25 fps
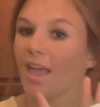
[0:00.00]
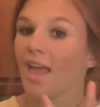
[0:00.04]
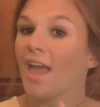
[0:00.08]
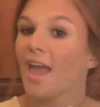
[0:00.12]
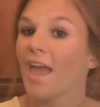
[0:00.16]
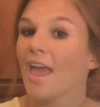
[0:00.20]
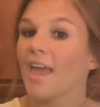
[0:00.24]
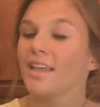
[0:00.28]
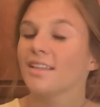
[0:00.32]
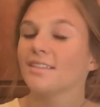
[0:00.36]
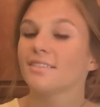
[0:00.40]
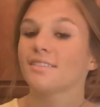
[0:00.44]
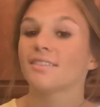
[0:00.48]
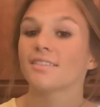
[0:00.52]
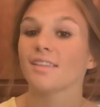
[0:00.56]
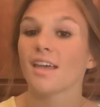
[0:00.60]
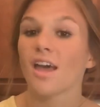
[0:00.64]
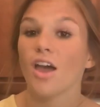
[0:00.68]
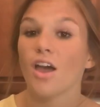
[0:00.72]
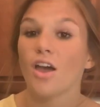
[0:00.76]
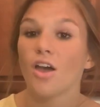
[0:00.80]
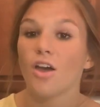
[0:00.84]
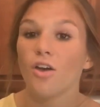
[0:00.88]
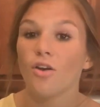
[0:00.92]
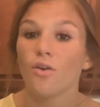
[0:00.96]
And so
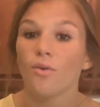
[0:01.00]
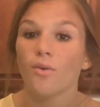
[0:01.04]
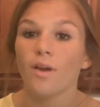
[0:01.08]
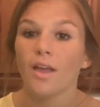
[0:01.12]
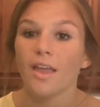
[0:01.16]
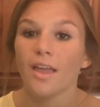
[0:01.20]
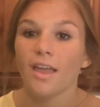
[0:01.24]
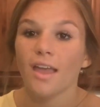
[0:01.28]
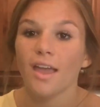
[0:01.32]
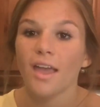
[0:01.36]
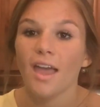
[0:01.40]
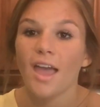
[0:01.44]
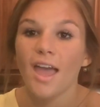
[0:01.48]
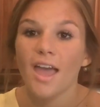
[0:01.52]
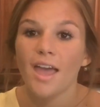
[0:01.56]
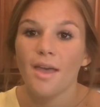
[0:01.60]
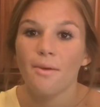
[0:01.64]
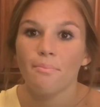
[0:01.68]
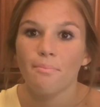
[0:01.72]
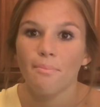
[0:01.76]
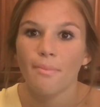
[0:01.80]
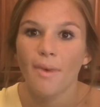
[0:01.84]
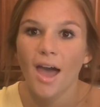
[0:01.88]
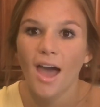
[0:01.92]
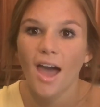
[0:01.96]

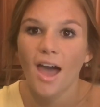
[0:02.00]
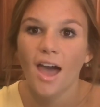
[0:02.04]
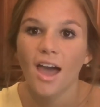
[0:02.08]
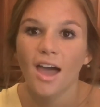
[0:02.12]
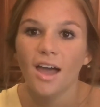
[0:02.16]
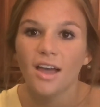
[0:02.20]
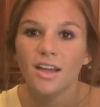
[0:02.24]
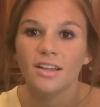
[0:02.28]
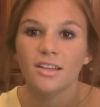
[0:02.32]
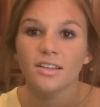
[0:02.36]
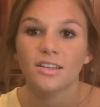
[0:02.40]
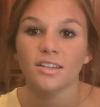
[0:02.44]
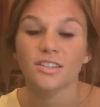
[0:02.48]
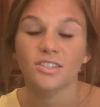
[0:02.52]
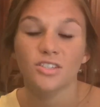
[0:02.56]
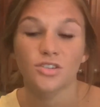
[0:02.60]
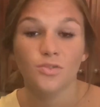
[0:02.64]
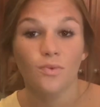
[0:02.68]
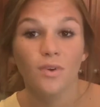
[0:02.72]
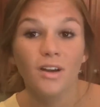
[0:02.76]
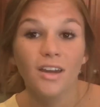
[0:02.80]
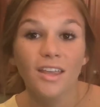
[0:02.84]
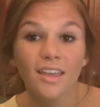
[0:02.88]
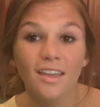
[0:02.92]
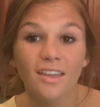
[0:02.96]
at my
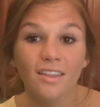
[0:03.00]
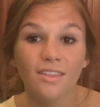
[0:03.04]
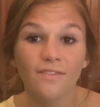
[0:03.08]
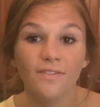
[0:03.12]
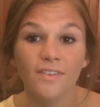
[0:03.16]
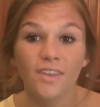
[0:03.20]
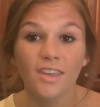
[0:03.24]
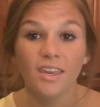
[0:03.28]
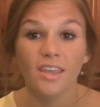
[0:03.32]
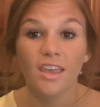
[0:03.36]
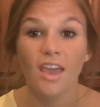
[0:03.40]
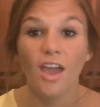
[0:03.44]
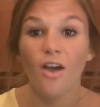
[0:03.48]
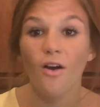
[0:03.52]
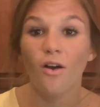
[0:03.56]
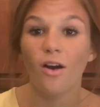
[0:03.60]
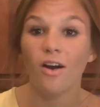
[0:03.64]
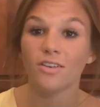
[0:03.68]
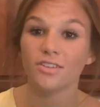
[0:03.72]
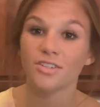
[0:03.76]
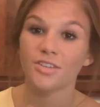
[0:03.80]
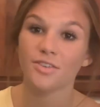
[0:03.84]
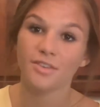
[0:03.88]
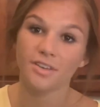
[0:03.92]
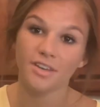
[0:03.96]
20th video,
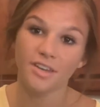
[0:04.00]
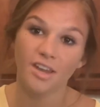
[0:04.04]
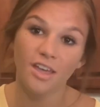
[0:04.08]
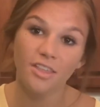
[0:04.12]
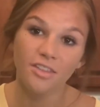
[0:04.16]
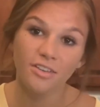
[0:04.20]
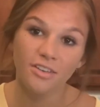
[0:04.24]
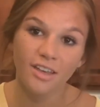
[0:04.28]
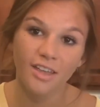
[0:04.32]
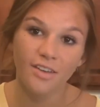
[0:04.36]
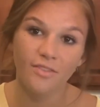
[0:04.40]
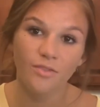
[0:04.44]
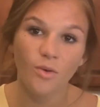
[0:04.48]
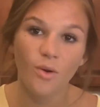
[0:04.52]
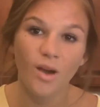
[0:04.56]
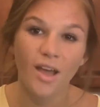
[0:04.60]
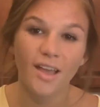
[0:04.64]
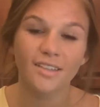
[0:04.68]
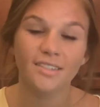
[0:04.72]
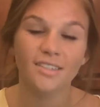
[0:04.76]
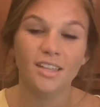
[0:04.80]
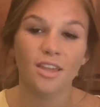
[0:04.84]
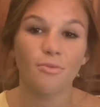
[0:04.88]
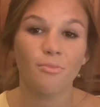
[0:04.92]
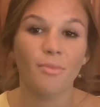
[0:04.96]
I'll do another
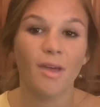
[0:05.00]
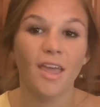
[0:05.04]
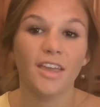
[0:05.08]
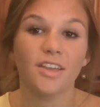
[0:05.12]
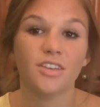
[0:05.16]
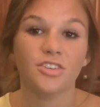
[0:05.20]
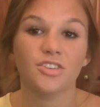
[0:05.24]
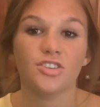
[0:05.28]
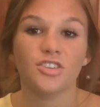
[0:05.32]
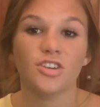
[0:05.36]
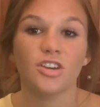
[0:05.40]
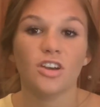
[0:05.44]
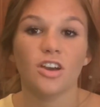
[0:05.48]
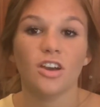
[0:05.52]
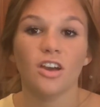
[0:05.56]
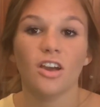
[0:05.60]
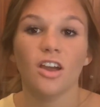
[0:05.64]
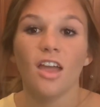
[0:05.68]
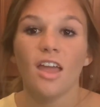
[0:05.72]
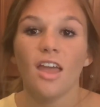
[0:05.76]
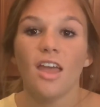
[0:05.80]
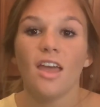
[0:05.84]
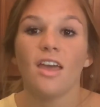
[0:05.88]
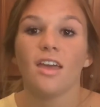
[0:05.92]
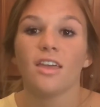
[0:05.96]
giveaway. So make
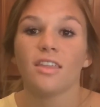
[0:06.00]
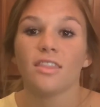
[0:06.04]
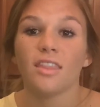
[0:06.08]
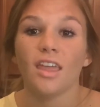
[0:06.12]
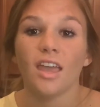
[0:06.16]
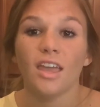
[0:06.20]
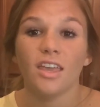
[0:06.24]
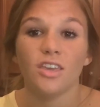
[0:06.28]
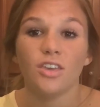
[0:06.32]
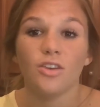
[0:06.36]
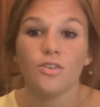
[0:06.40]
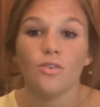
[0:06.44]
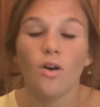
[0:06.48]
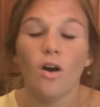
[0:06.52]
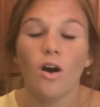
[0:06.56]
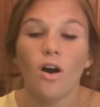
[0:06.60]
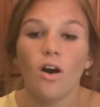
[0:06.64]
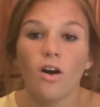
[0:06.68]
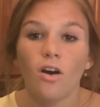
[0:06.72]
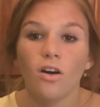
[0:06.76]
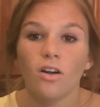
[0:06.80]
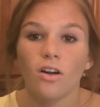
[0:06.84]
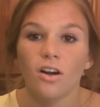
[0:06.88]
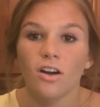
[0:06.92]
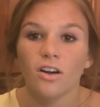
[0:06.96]
sure that you
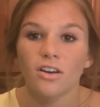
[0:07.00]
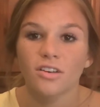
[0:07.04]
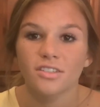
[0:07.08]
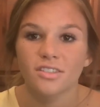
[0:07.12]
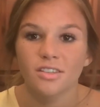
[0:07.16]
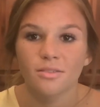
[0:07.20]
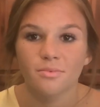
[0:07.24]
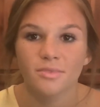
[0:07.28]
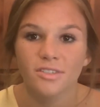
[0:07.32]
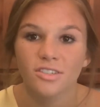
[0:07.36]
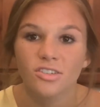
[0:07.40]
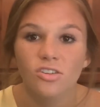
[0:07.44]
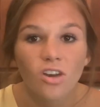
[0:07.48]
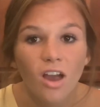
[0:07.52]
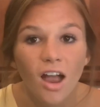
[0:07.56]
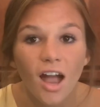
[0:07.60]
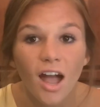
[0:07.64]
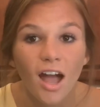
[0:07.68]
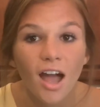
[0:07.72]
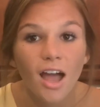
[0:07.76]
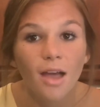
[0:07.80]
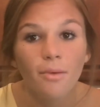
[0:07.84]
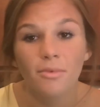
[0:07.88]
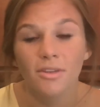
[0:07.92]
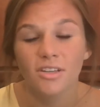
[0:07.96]
all are
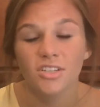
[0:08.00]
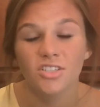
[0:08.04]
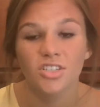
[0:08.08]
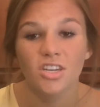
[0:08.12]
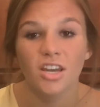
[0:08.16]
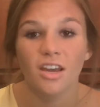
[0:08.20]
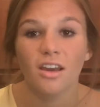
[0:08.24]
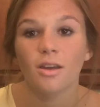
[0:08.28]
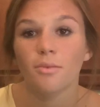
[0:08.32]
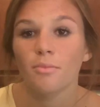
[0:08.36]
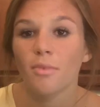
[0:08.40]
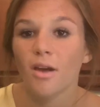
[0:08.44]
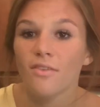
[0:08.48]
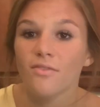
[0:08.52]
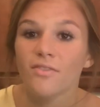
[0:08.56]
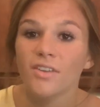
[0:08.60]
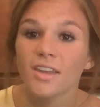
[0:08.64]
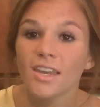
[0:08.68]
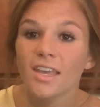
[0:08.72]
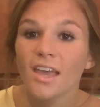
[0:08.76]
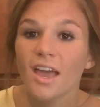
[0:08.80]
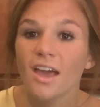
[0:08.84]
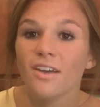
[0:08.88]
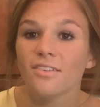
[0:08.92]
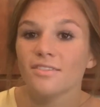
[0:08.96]
subscribed and sharing my
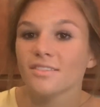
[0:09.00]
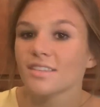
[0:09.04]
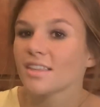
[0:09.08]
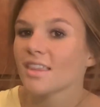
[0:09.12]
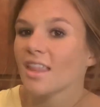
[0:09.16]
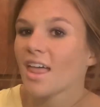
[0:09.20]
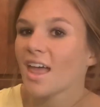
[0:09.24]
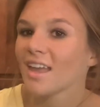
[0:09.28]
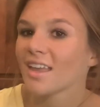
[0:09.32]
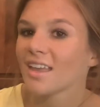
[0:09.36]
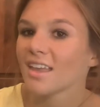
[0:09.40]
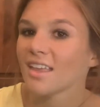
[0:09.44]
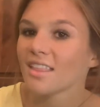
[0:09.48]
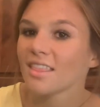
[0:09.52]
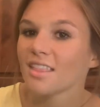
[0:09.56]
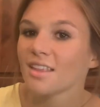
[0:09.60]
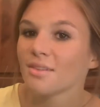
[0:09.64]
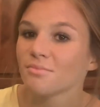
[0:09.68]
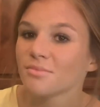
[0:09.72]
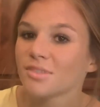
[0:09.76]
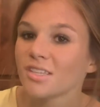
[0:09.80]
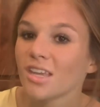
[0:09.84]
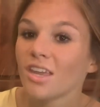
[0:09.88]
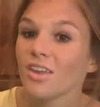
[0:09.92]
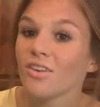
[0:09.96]
videos and liking
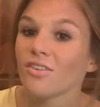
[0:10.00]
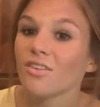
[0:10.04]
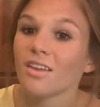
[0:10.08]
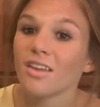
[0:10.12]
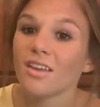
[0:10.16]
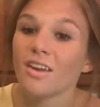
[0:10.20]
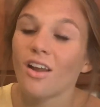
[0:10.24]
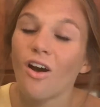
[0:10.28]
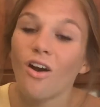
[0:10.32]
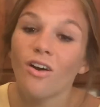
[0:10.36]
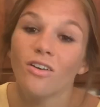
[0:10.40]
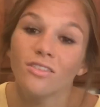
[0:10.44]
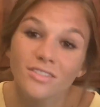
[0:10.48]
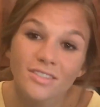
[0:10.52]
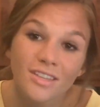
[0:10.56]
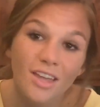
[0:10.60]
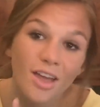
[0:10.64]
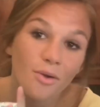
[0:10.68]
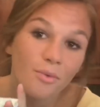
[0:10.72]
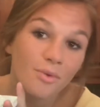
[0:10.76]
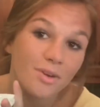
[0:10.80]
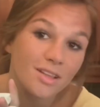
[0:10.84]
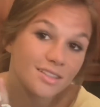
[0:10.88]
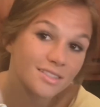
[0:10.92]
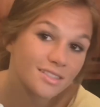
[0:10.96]
them, so you can
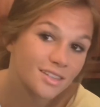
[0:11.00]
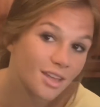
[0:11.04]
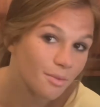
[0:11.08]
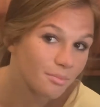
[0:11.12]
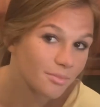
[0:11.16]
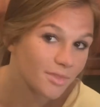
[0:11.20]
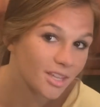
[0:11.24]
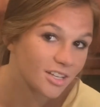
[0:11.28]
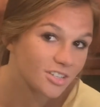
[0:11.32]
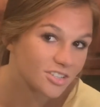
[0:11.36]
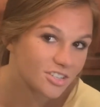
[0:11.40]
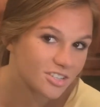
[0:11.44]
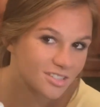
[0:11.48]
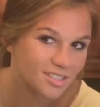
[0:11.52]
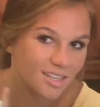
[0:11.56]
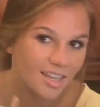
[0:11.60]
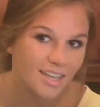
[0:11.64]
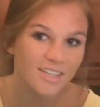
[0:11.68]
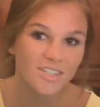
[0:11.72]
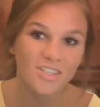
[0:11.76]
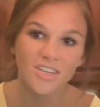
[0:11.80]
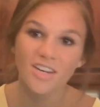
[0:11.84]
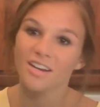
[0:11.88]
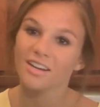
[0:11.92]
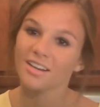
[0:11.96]
also win something just
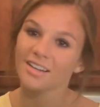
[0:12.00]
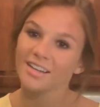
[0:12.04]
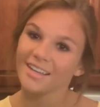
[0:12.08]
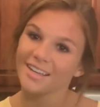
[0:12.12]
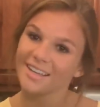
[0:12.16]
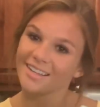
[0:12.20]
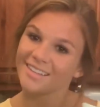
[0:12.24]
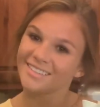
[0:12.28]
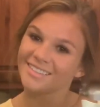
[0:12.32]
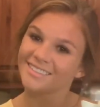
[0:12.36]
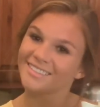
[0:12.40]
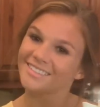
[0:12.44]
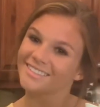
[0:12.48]
like Sharon did.